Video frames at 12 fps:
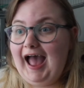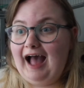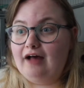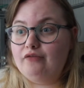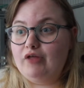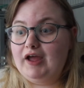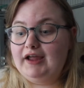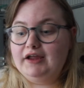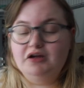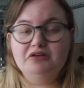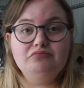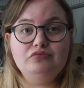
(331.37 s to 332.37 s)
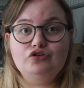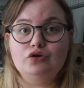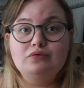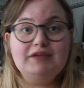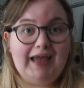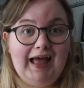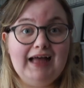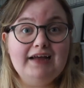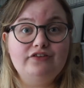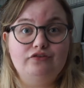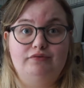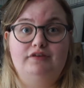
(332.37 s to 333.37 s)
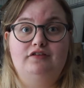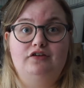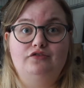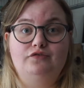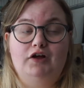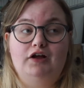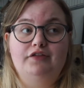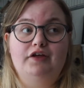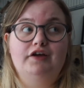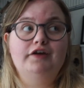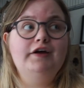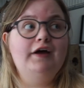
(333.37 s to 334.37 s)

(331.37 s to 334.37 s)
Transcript: and they don't care to research further,